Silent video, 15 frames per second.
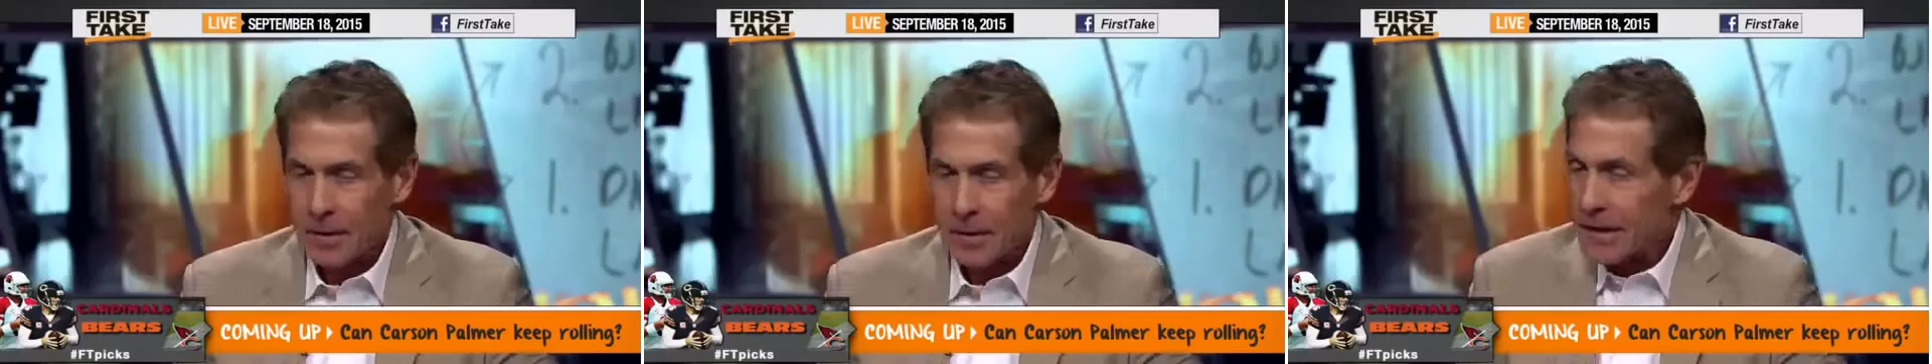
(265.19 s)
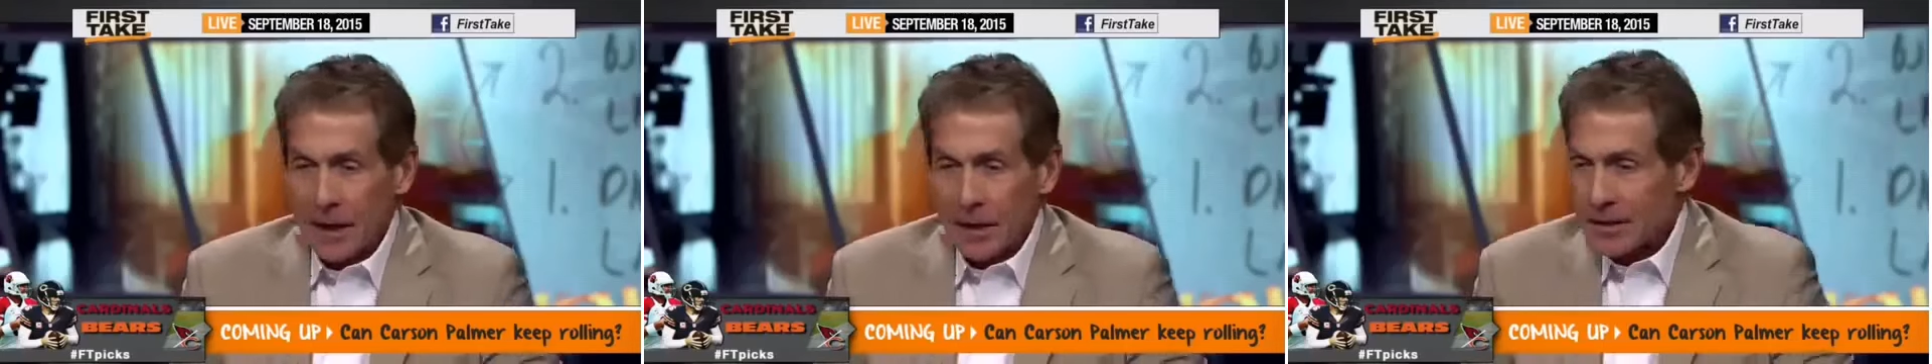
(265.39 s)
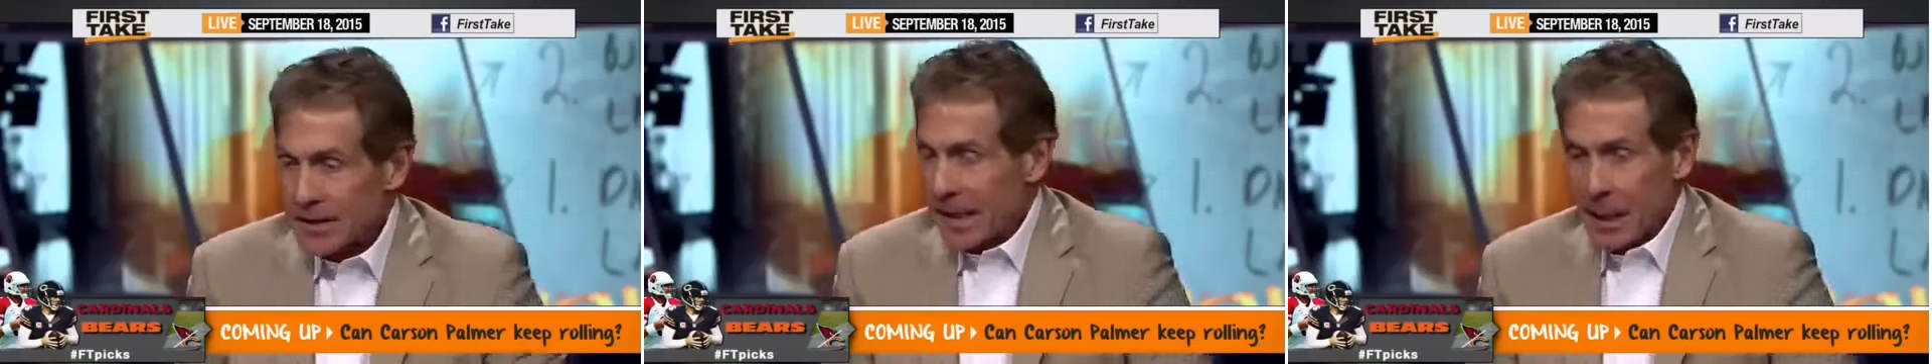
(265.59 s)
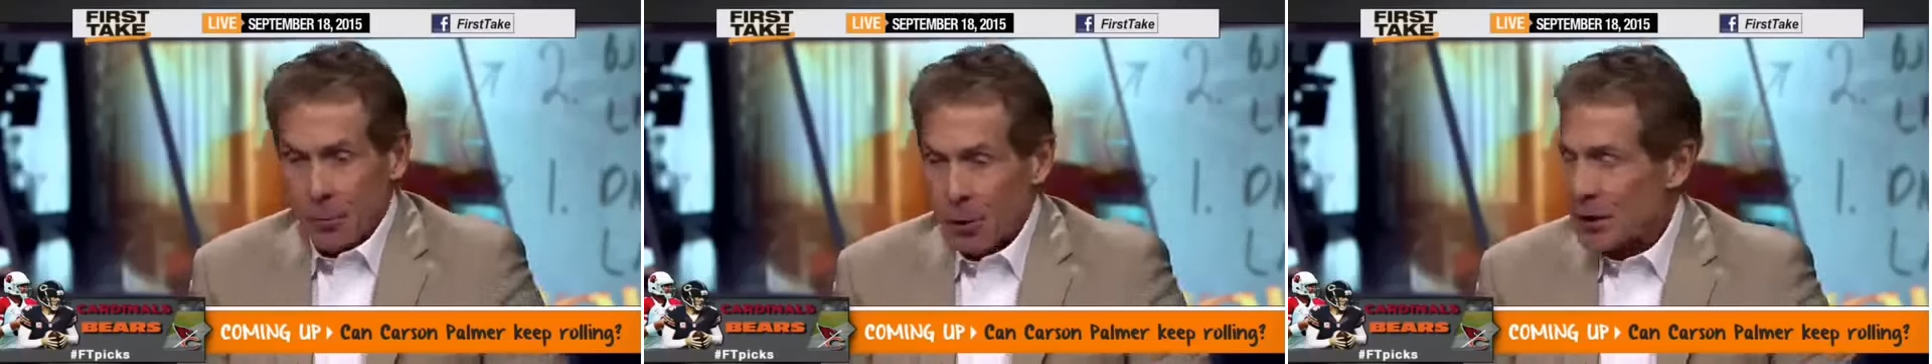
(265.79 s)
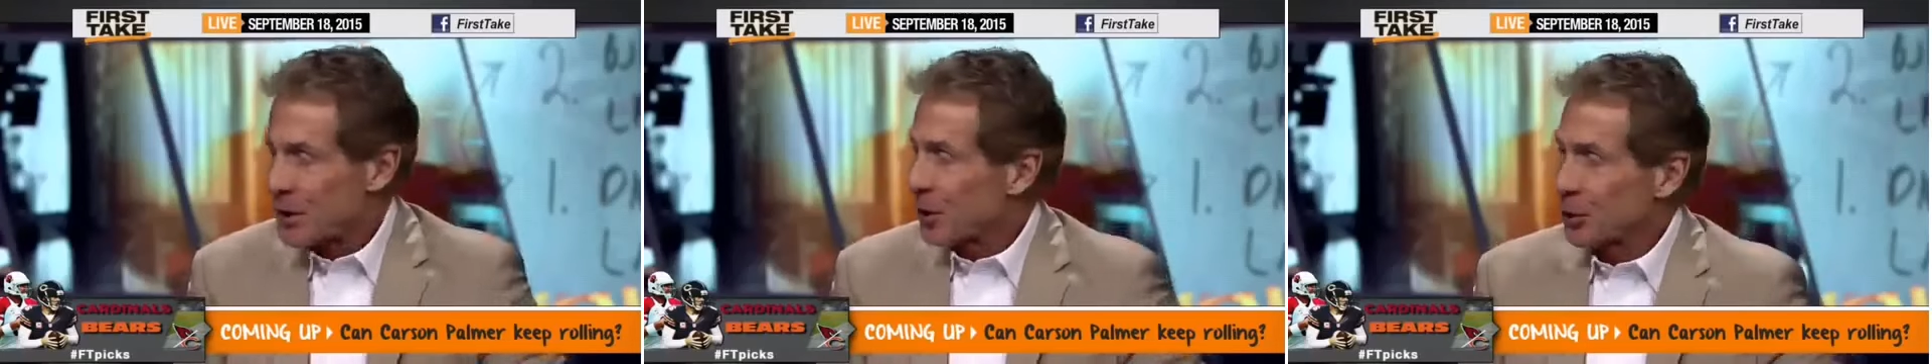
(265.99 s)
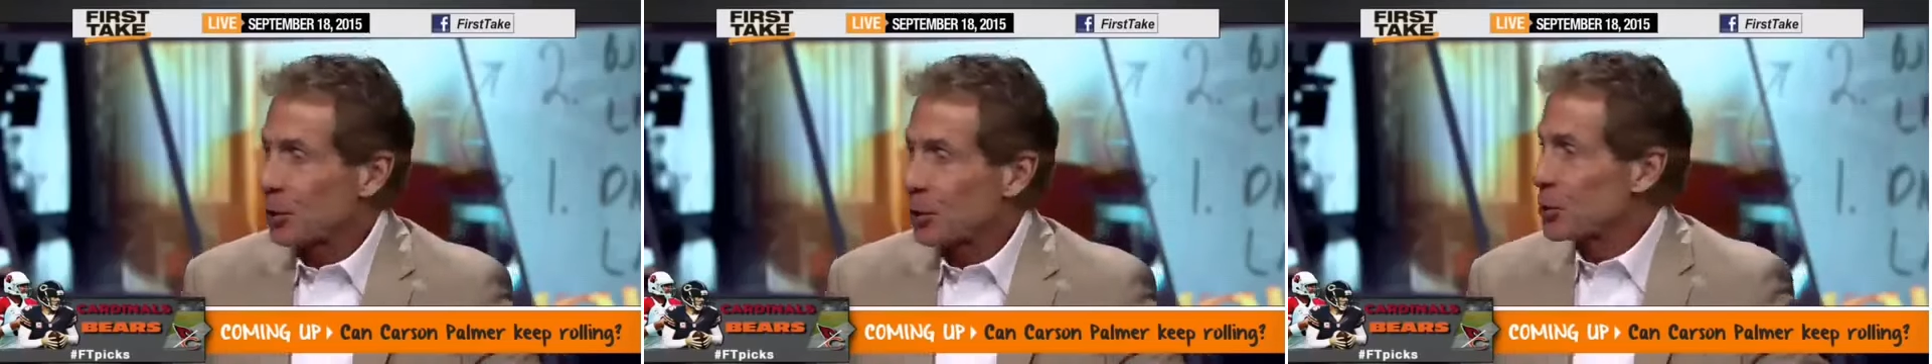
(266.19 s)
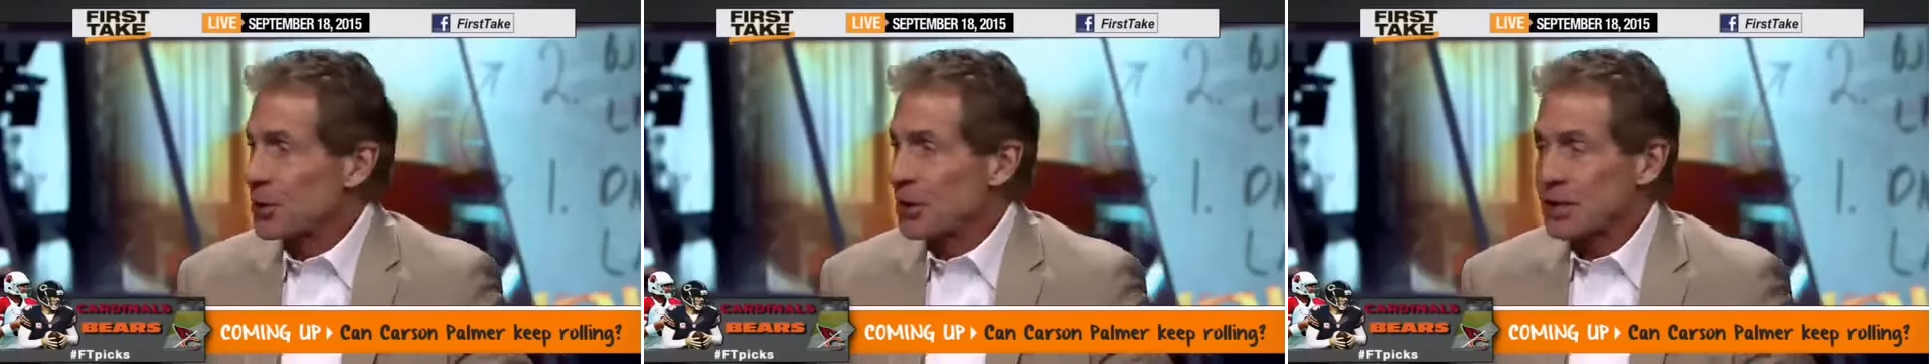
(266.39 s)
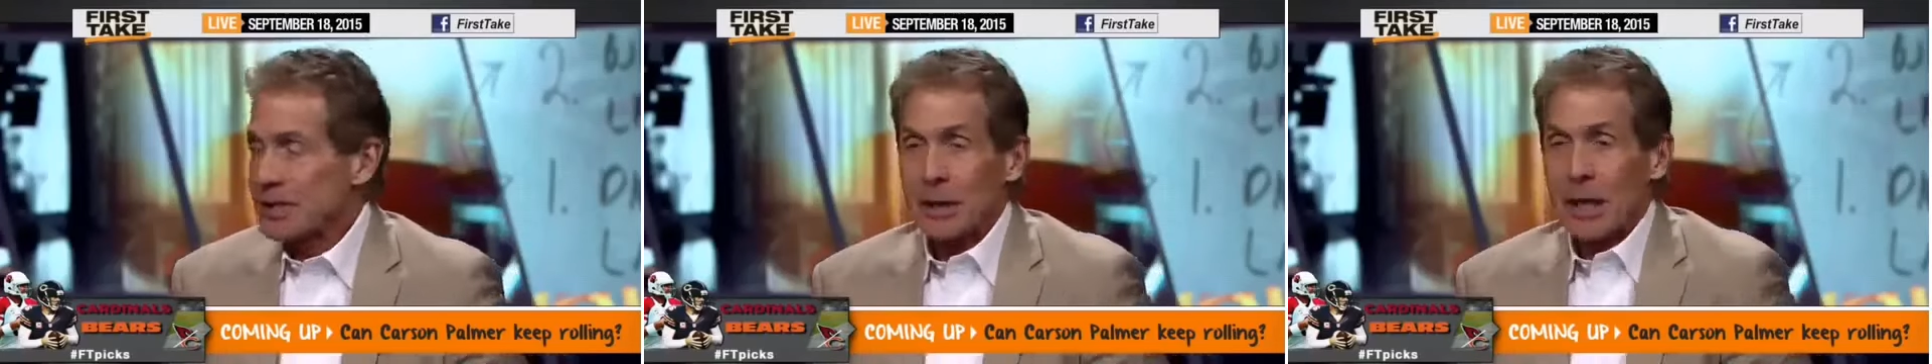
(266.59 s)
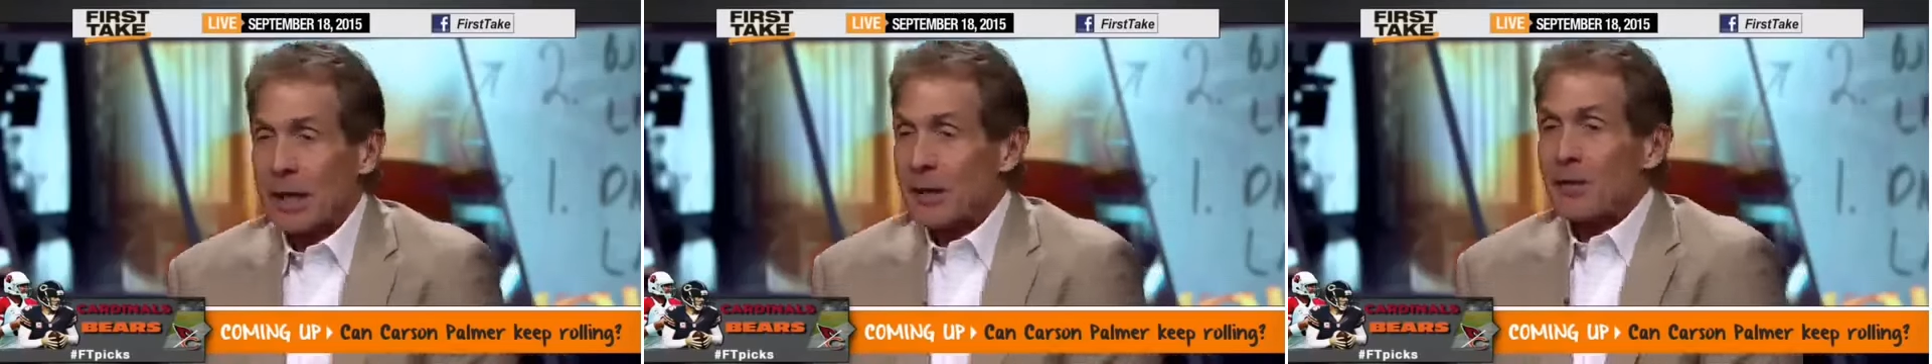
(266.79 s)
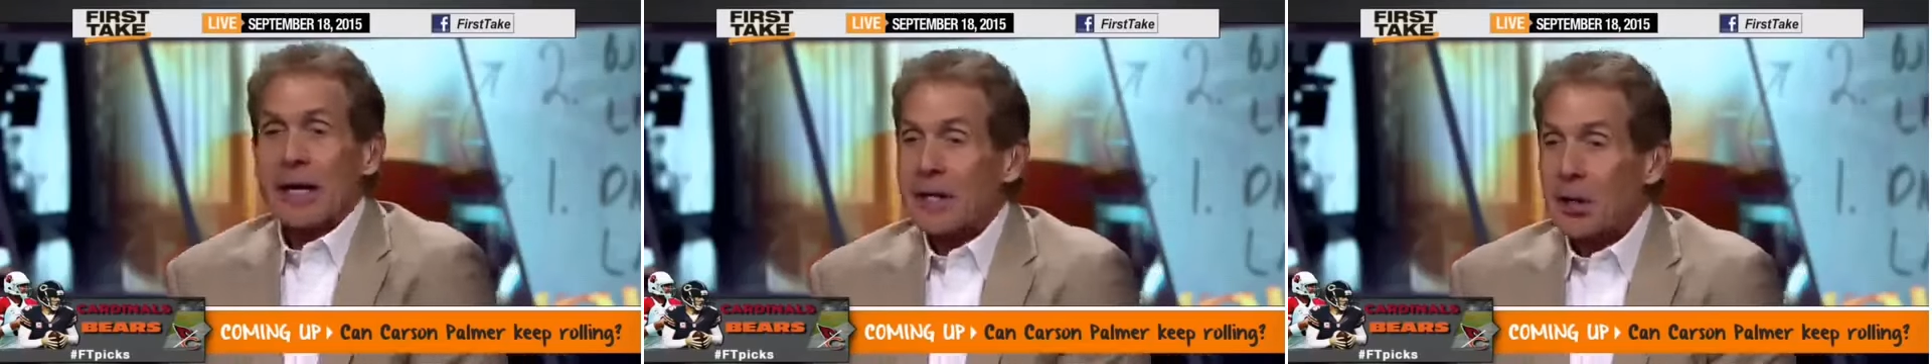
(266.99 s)
The Dallas Cowboys can lose this.
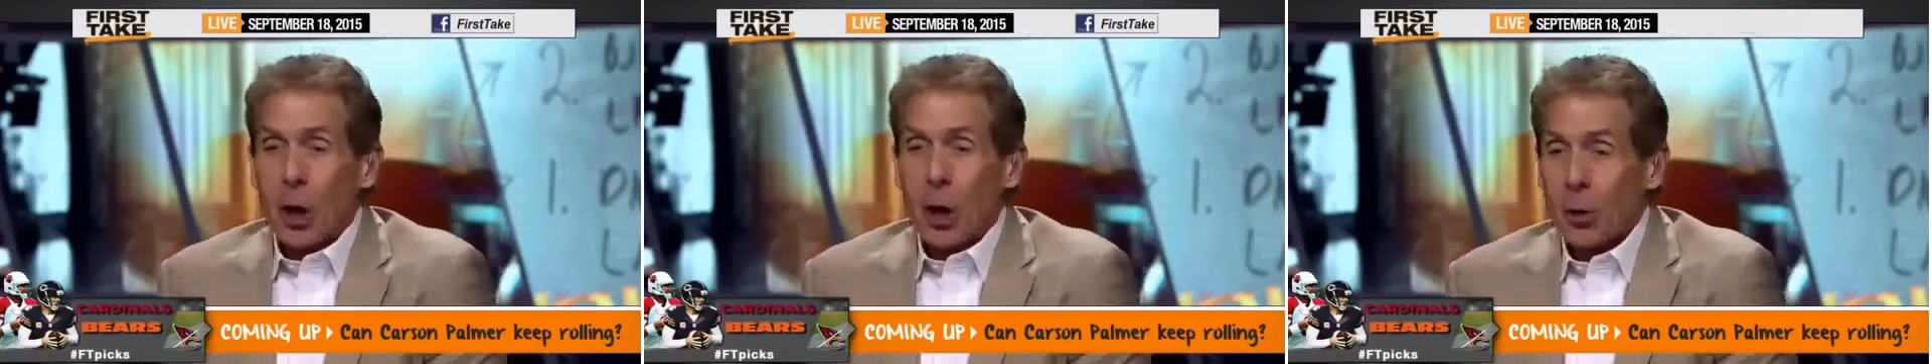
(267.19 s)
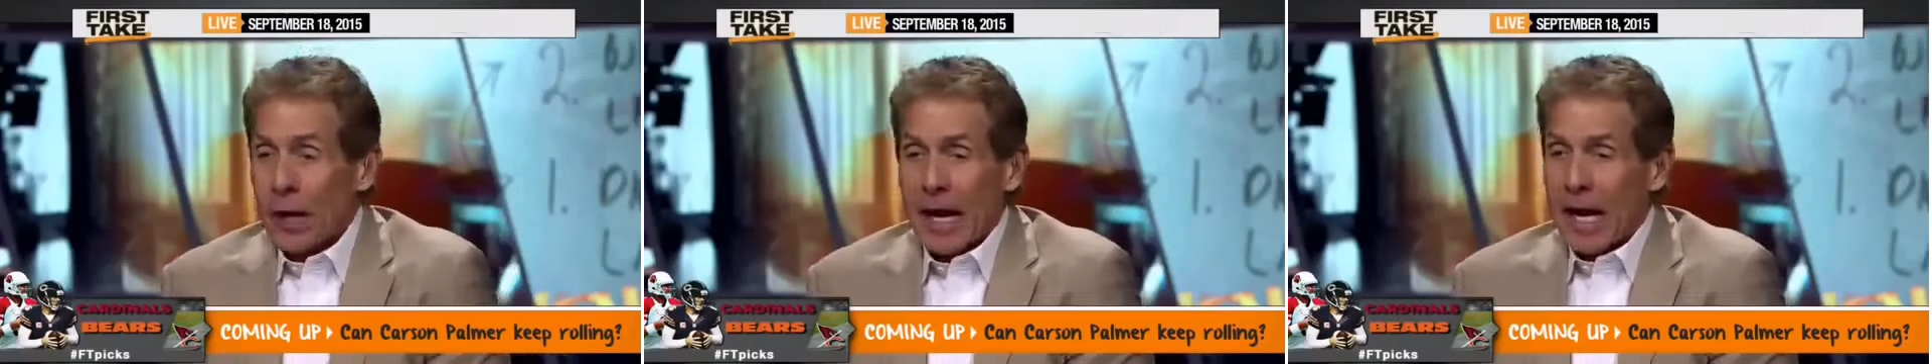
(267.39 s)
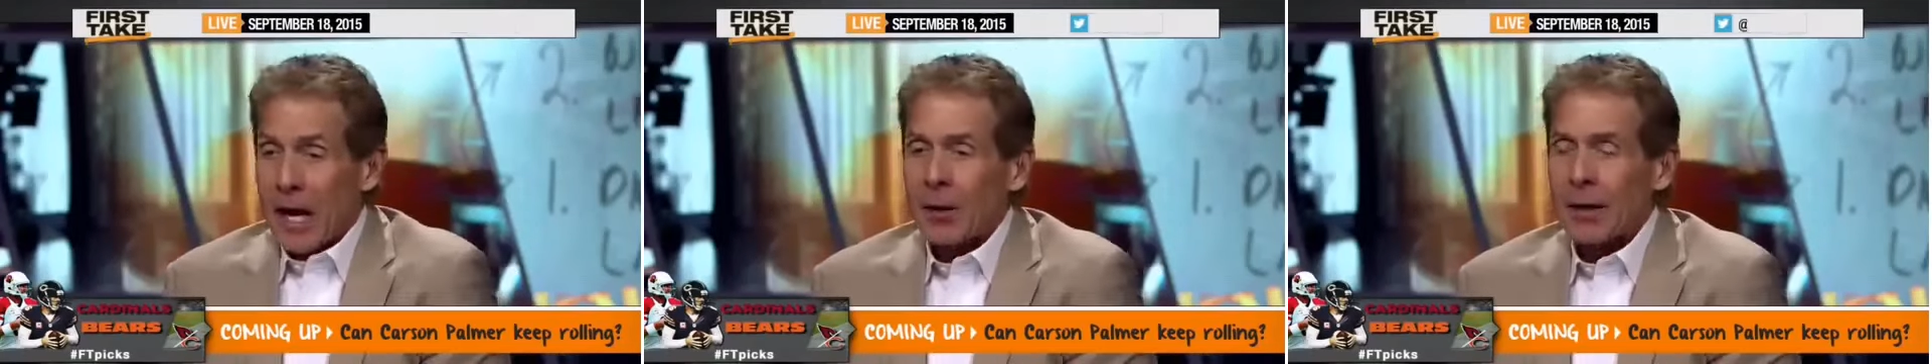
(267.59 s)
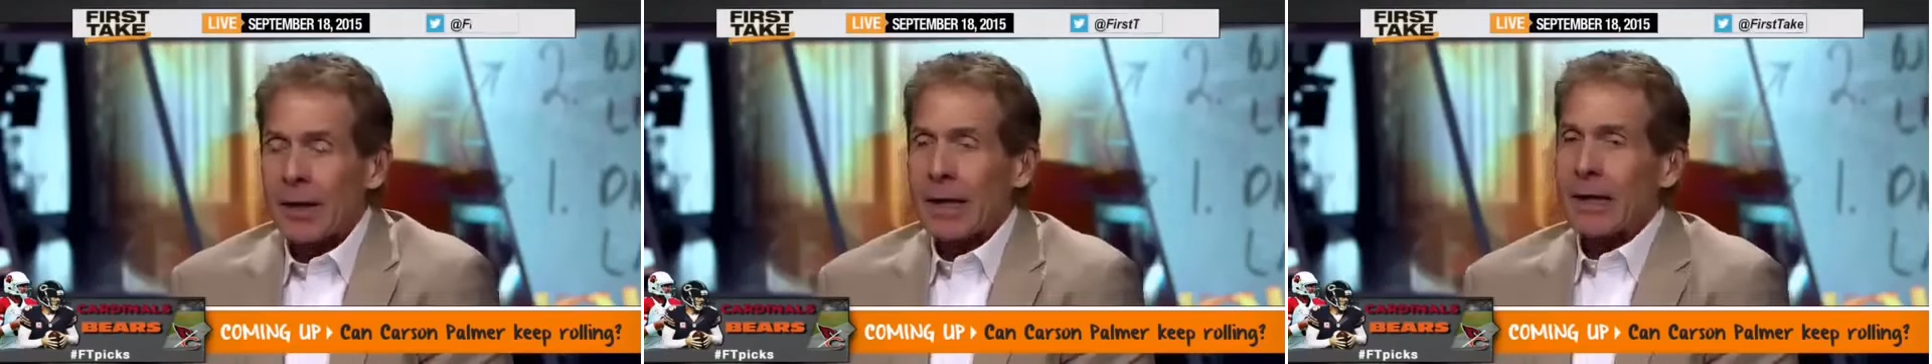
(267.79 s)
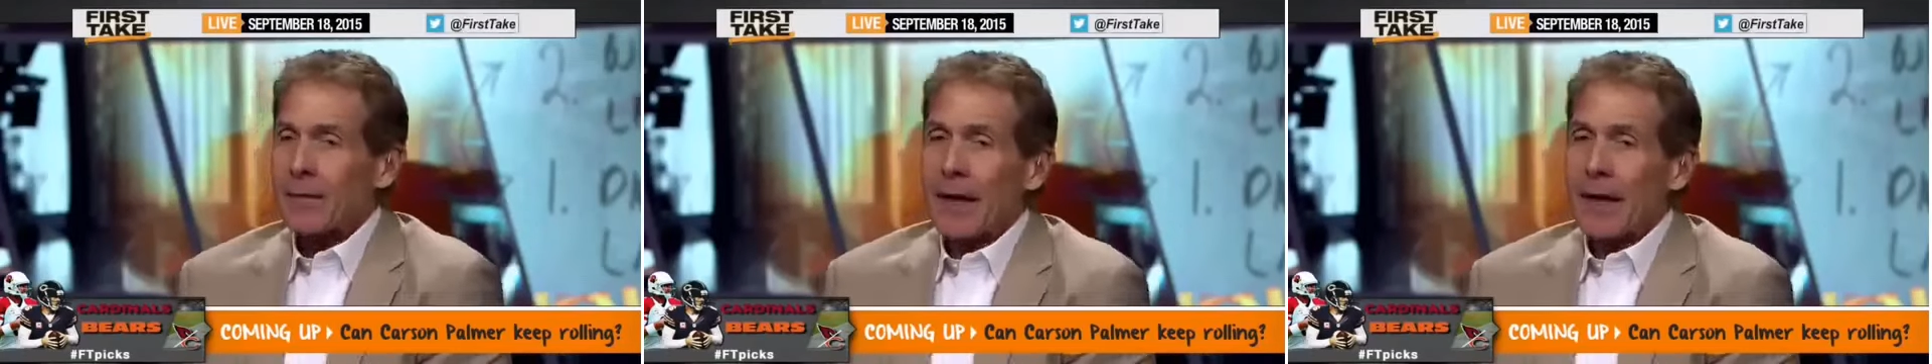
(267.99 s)
They, they know now.